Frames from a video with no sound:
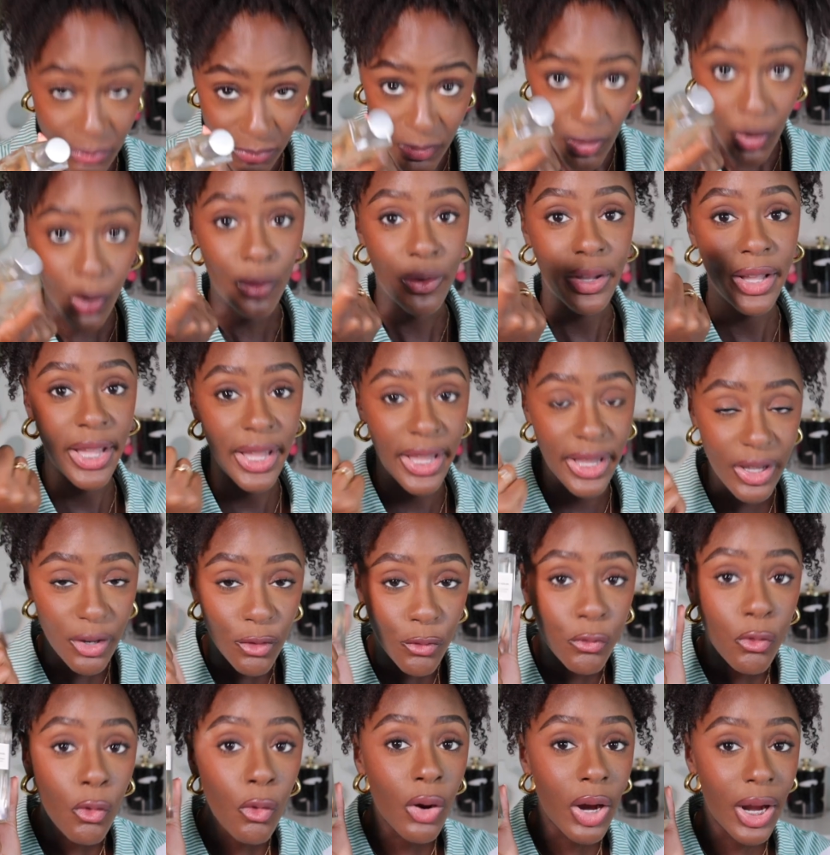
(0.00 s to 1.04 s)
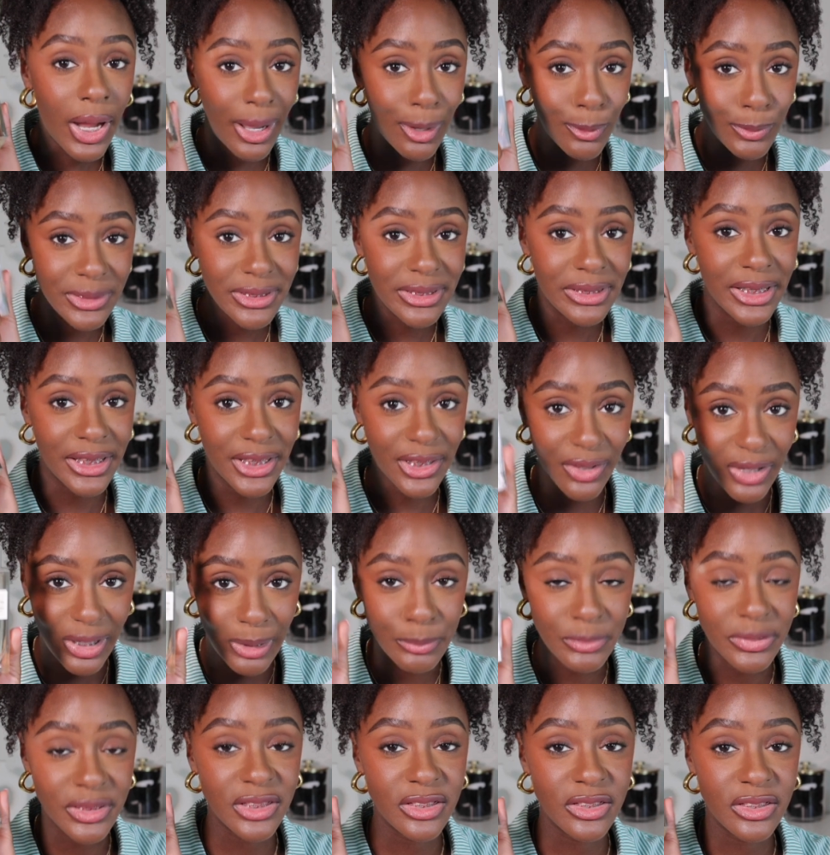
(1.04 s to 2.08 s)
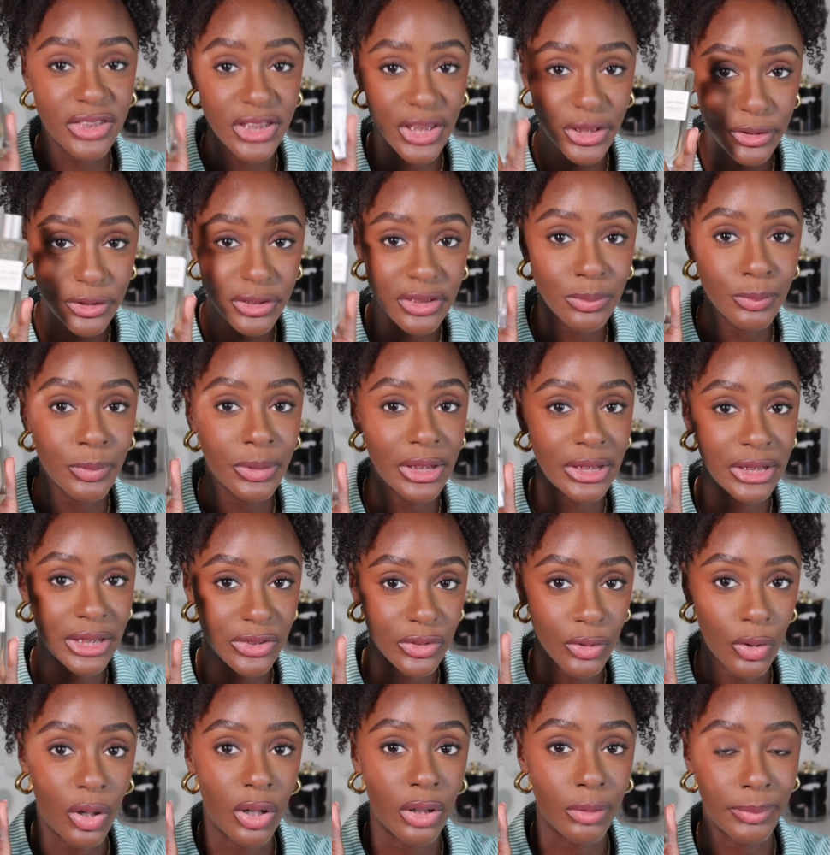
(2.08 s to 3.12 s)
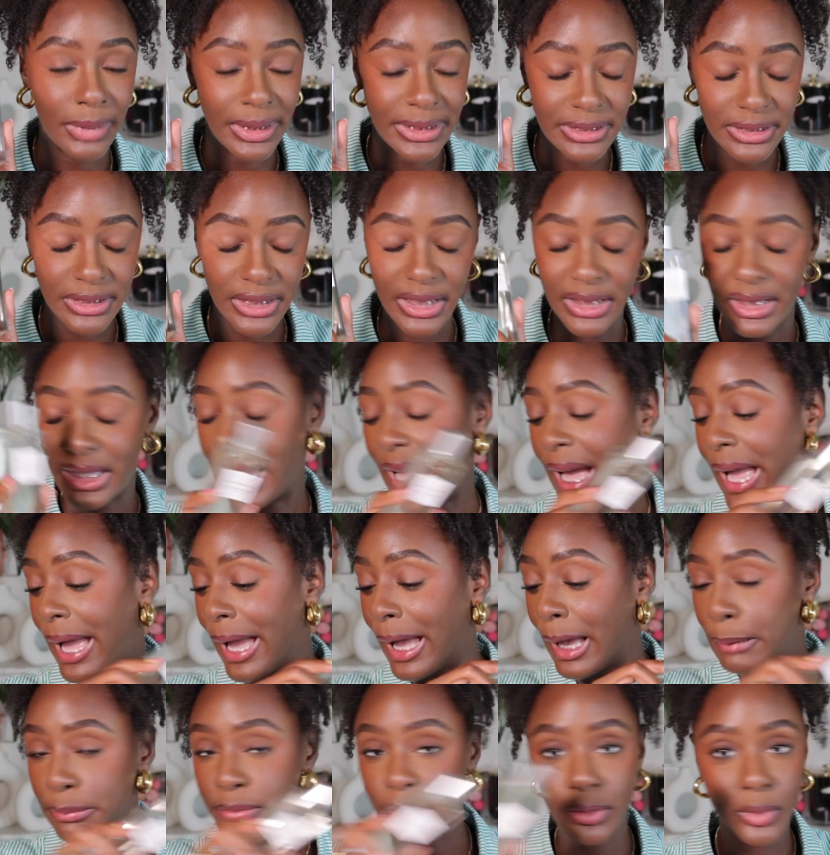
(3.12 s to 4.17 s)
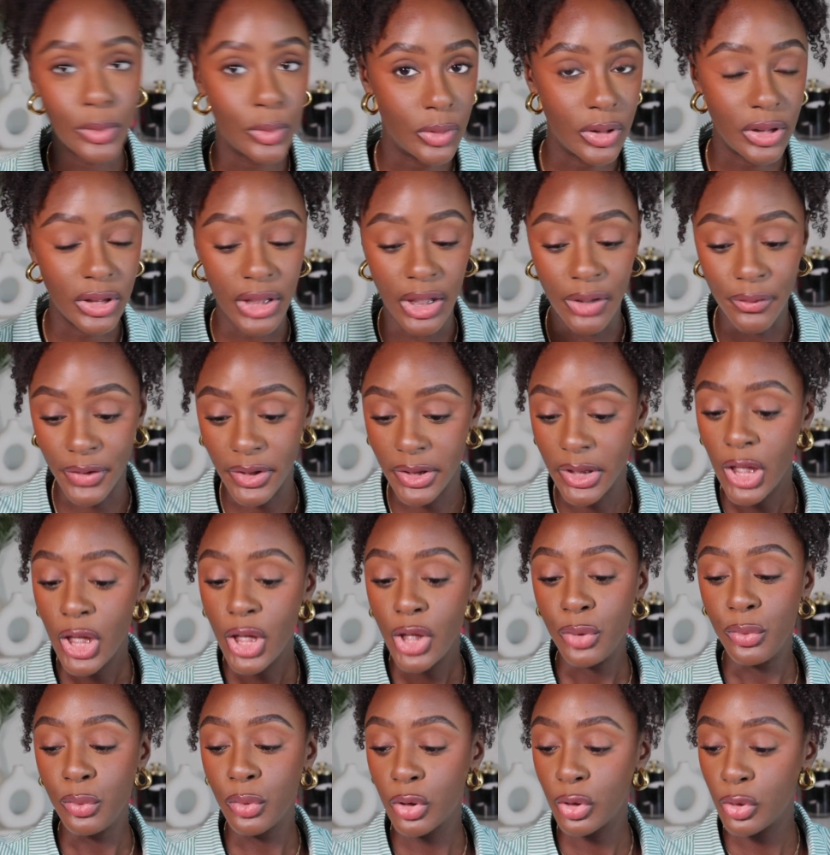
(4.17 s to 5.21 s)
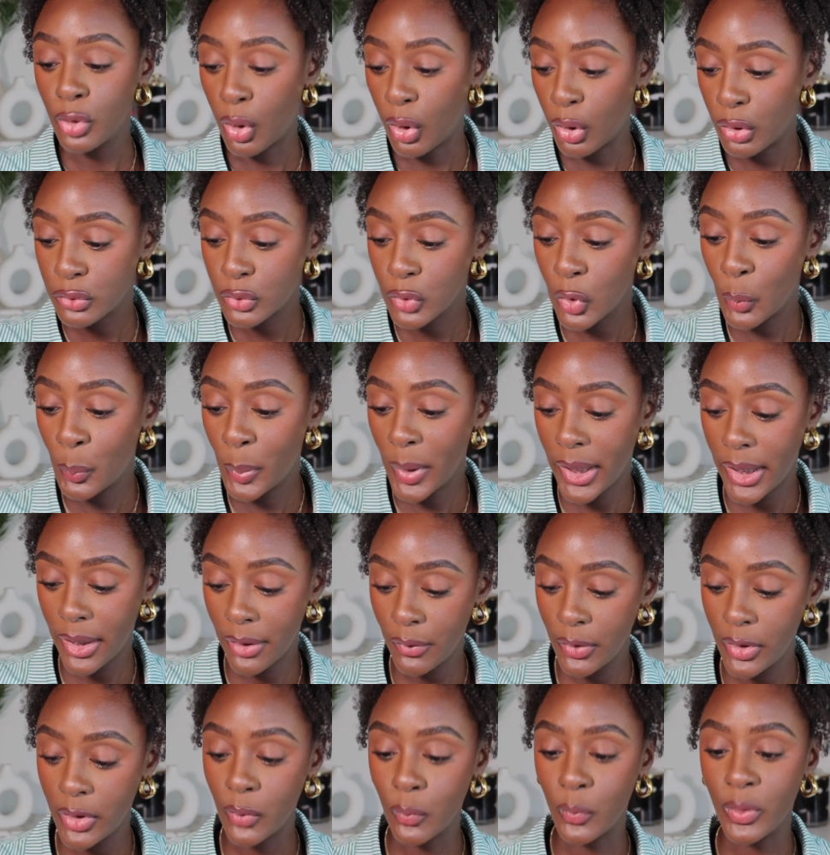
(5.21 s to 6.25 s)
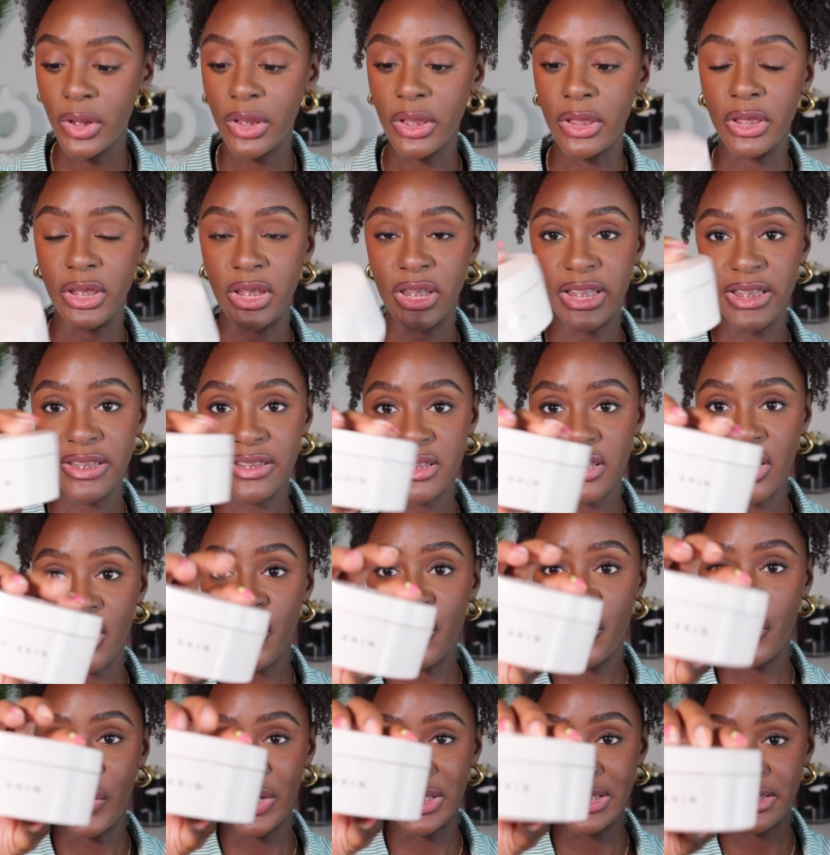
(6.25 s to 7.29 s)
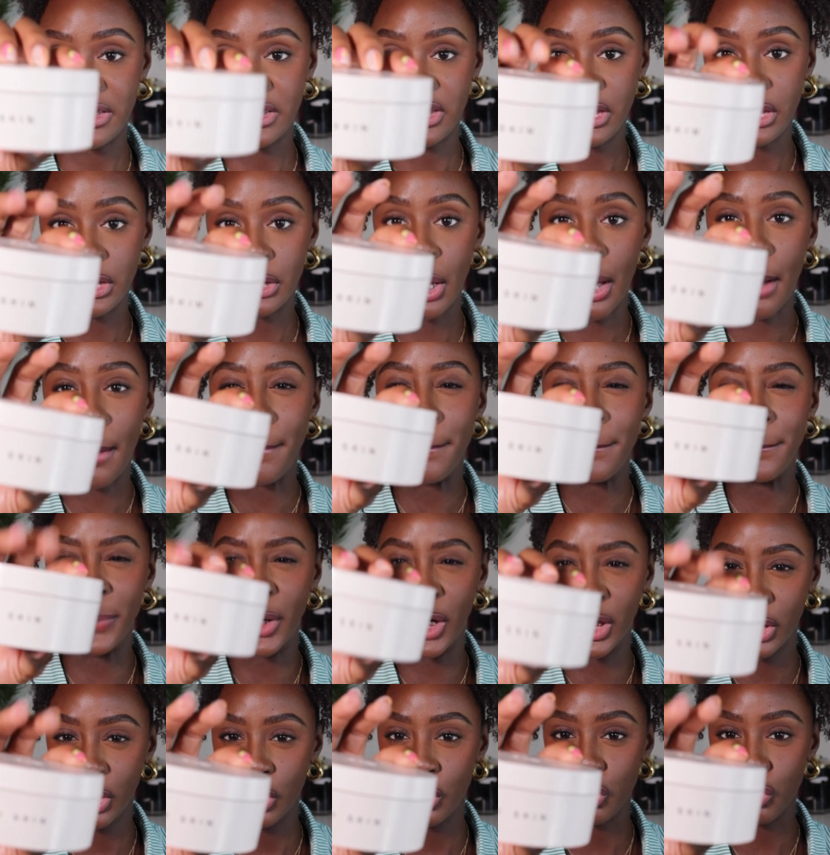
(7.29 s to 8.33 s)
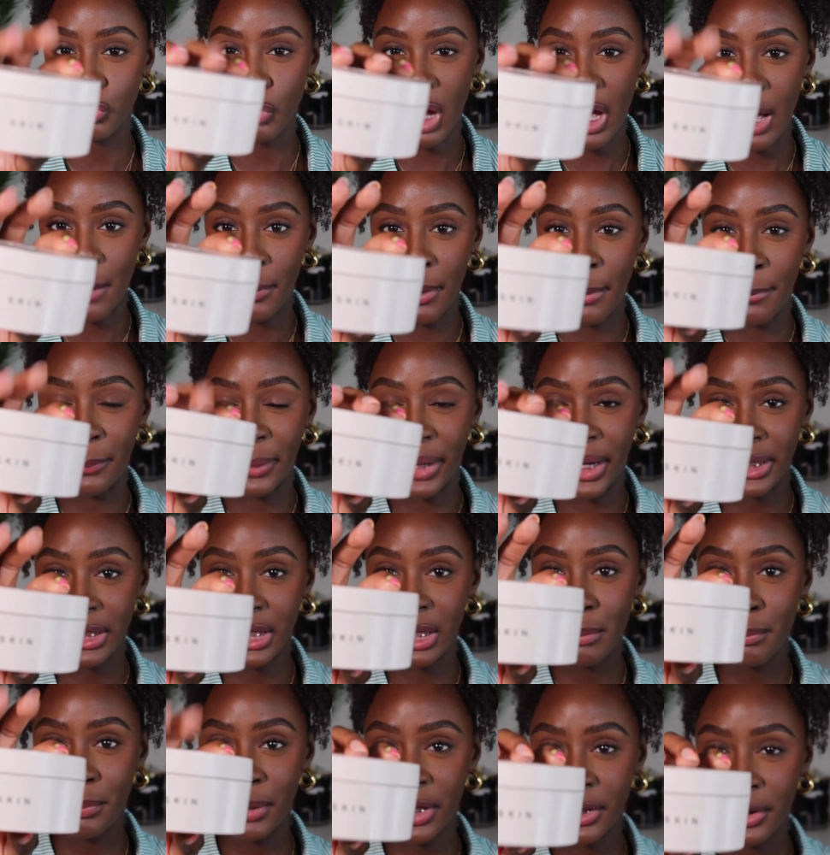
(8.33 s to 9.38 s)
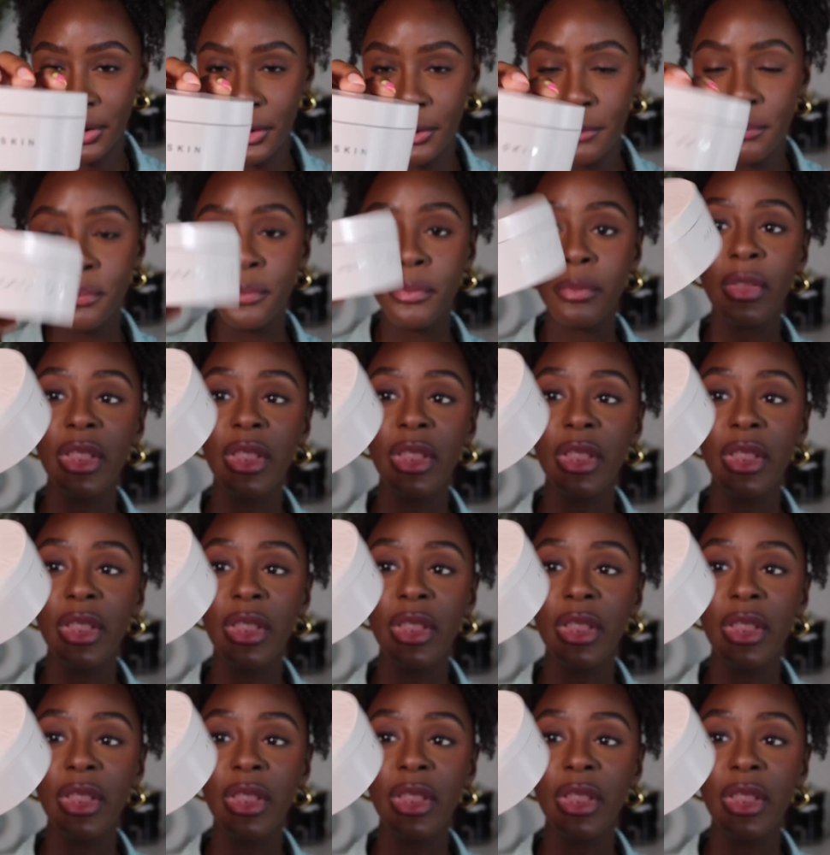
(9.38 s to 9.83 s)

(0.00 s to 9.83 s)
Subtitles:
Okay, 4 hours later, I'm still smelling this on my skin. I absolutely love it. You can also pair it with this Fenty Butter Drop Body Butter.